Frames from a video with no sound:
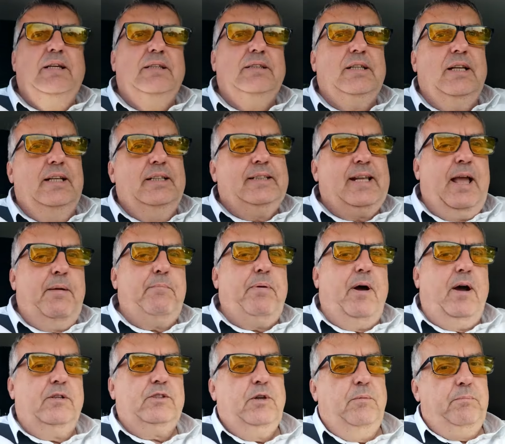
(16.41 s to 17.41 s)
So let's get
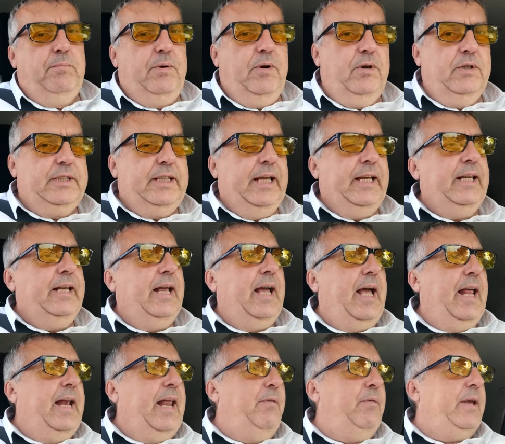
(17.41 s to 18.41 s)
parked up, plugged in,
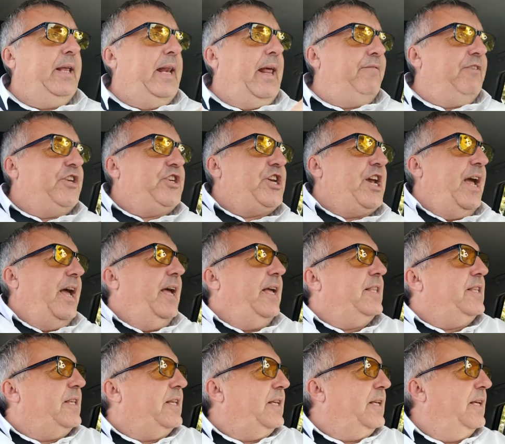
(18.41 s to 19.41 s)
and then we can have a
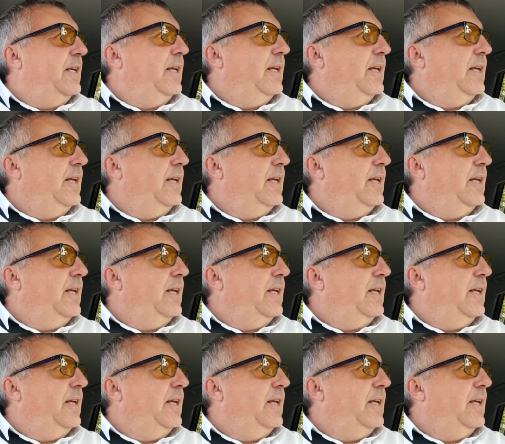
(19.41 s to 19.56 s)
chat